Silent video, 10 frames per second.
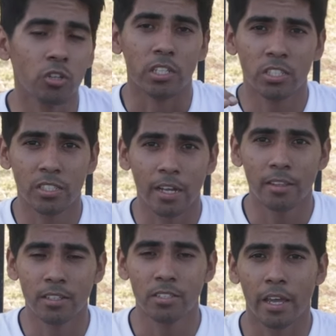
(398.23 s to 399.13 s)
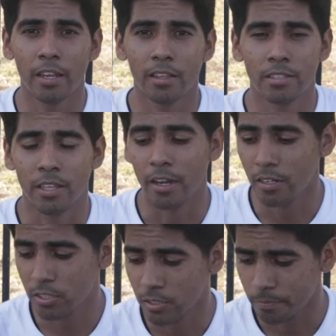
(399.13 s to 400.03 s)
I just got done skating the
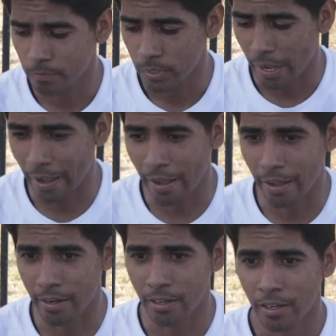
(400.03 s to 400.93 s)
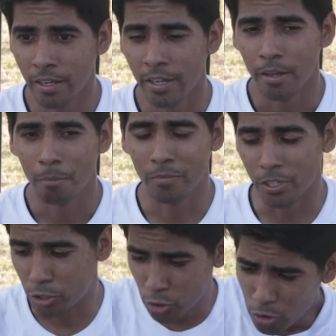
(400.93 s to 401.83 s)
stairs and
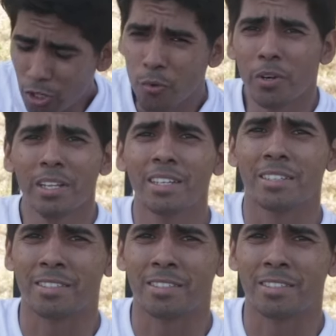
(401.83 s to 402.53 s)
the shoes are really